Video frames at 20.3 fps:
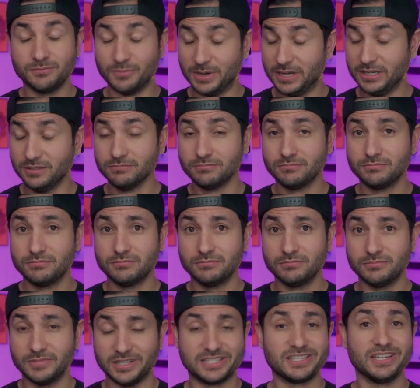Well,
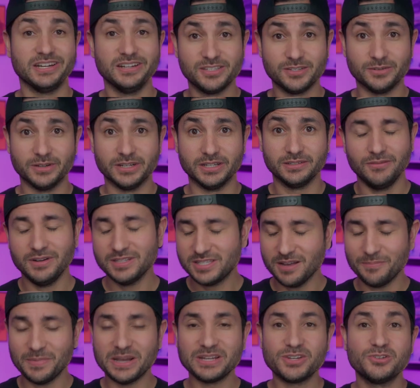let's get into it. What's
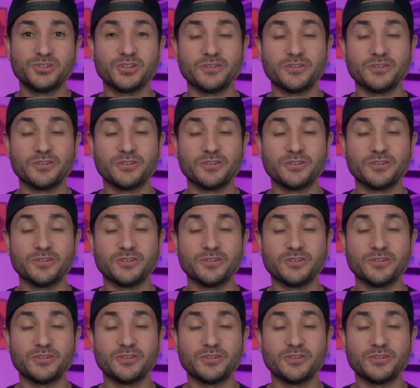up, my dude?